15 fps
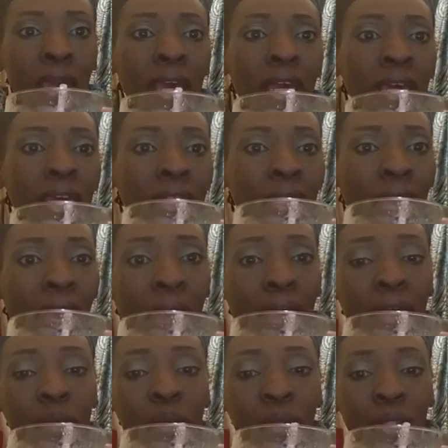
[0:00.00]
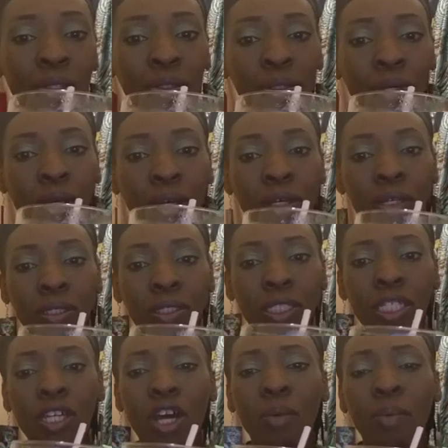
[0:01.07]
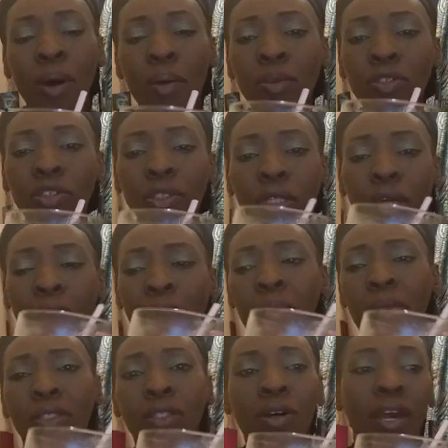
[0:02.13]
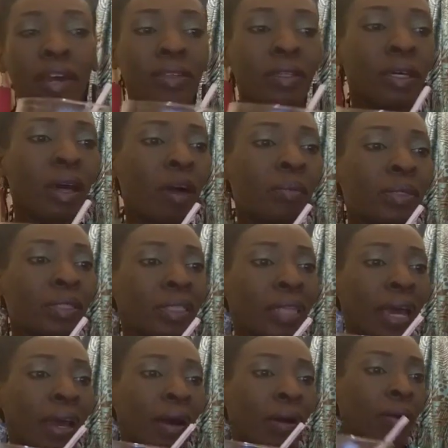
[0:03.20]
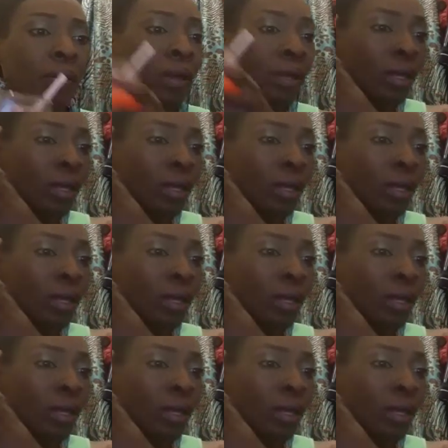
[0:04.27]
And I will, Teacup, I want you to call me. You don't have to call me now,